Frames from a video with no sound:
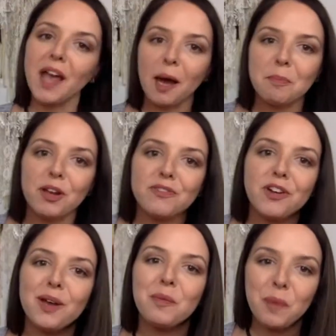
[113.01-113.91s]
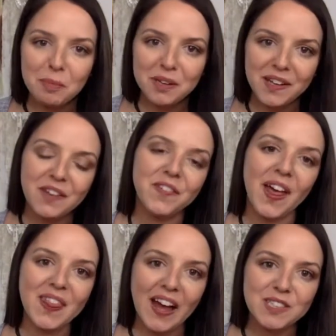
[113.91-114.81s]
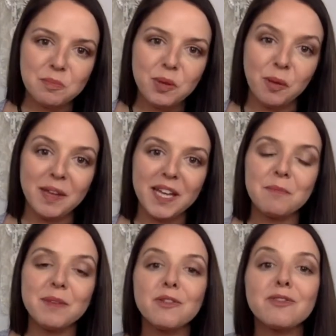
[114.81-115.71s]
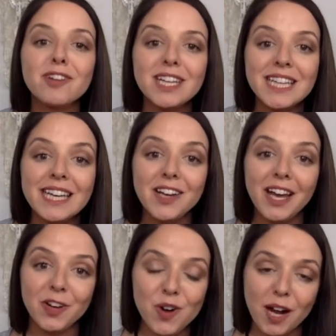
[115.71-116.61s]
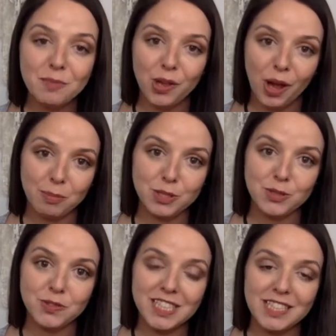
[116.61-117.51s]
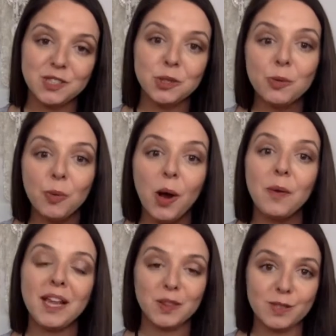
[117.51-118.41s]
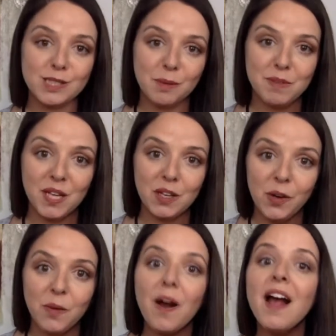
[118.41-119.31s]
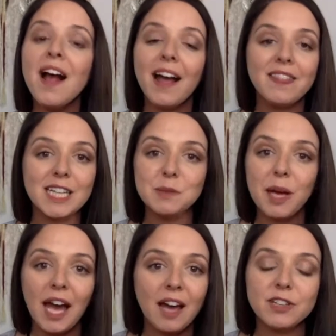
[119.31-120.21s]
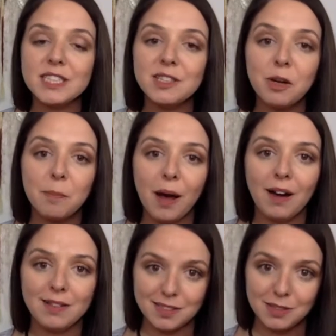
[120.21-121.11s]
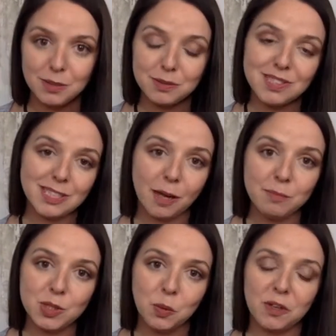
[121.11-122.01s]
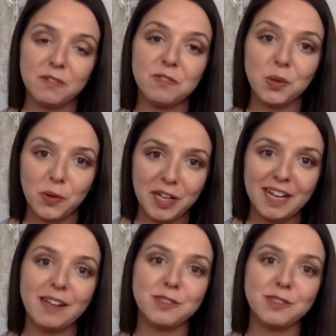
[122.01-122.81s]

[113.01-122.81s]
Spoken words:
At Brave Crate, we believe that deployment can be a really incredible opportunity to grow and learn something new. And that's why every single box includes some sort of learning